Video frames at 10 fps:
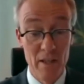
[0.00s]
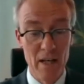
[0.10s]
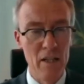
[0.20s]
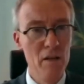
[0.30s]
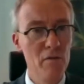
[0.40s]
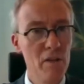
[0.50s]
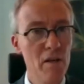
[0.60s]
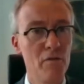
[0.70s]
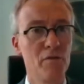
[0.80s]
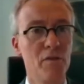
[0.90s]
And even
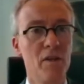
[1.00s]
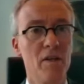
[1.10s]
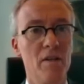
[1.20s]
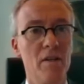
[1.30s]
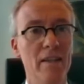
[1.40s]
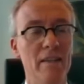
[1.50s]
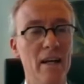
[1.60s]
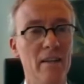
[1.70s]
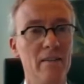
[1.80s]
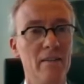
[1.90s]
if it
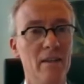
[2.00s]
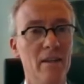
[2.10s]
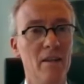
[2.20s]
has